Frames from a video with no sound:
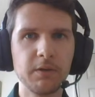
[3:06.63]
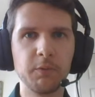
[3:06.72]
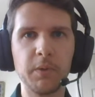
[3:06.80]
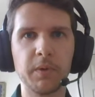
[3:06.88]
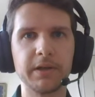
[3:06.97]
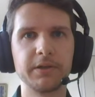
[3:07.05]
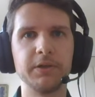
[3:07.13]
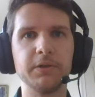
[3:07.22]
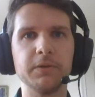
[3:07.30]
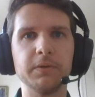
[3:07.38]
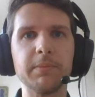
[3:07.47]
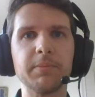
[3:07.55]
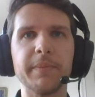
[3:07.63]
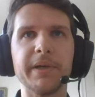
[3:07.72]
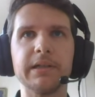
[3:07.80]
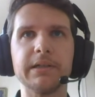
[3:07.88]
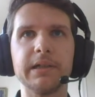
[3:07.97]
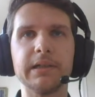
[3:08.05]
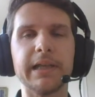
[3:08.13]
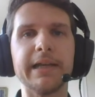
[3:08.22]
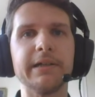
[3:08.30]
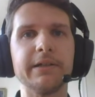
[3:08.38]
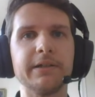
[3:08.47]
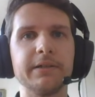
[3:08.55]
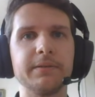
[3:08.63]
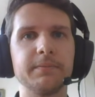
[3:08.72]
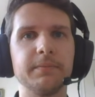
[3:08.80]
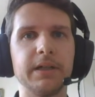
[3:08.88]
we want to implement a layered